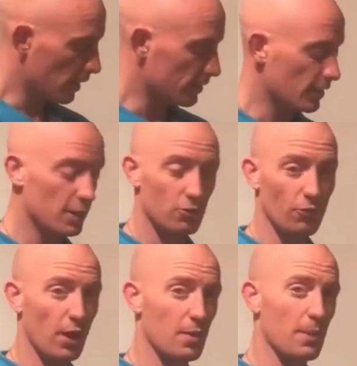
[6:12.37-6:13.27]
It
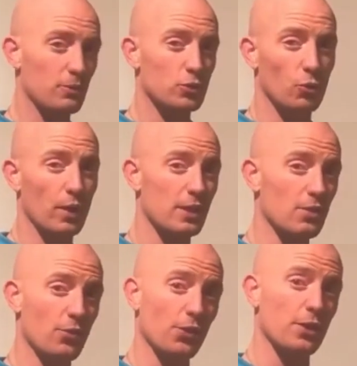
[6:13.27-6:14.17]
takes around about 20
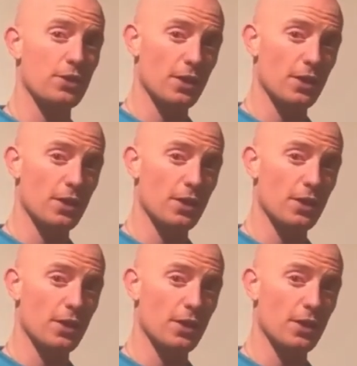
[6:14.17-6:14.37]
to 30